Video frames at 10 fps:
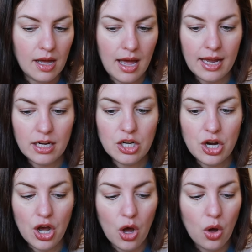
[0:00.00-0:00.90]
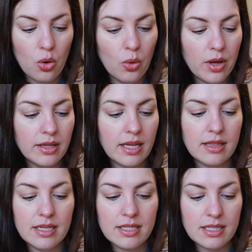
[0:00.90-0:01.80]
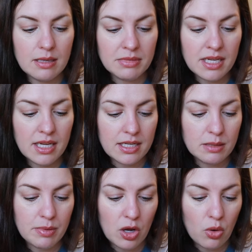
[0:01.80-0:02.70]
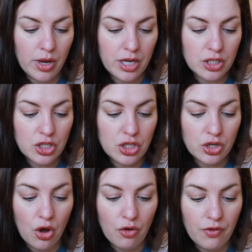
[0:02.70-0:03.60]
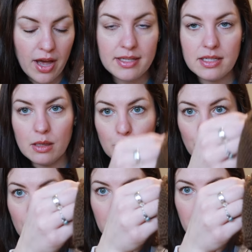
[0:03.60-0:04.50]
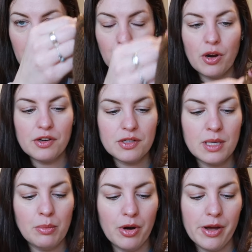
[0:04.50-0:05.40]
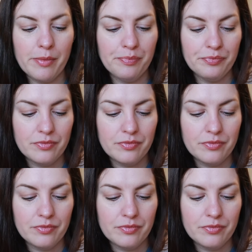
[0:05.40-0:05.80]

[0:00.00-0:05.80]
I know, like, this seems like it has been going so fast. I'm moving my Progress Keeper up.